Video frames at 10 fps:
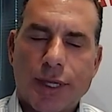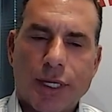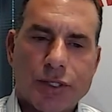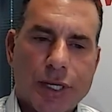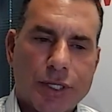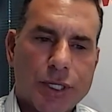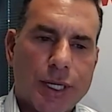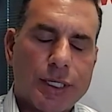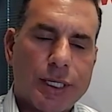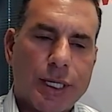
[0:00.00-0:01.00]
I think, a Section
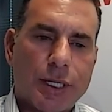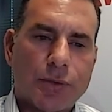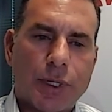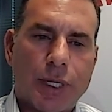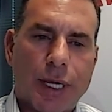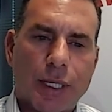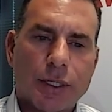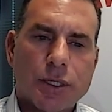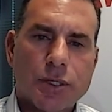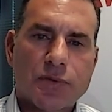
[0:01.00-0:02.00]
1983
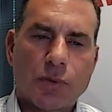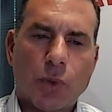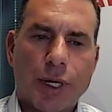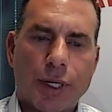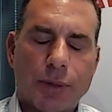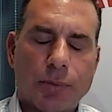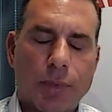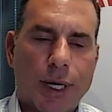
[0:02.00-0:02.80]
case, from what I,